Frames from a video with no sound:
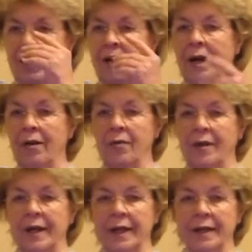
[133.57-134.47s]
they're not
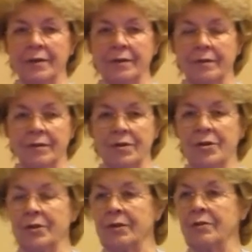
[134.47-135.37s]
already on
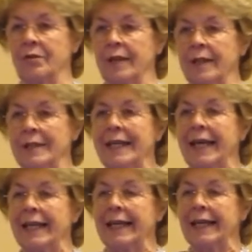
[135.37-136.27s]
certain drugs,
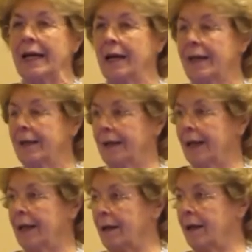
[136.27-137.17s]
they get on, they
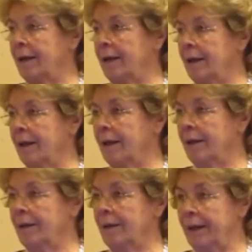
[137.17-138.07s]
get on
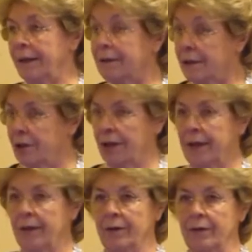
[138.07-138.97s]
uh, in the
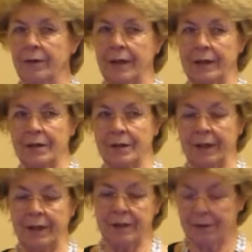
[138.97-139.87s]
jail,
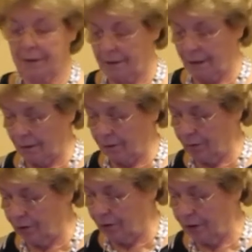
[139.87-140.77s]
as, as Dr.
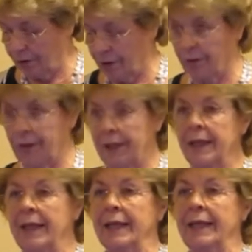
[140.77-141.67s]
Mews has shown,
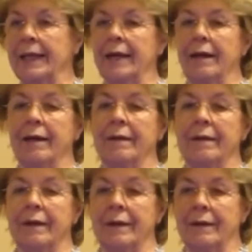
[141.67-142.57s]
they get on
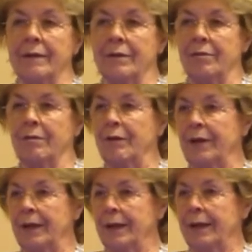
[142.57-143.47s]

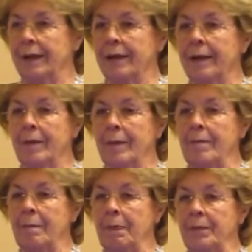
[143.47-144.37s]
terrific
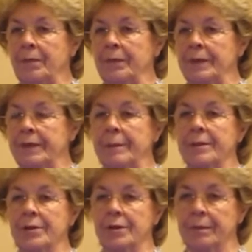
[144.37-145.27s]
um, substance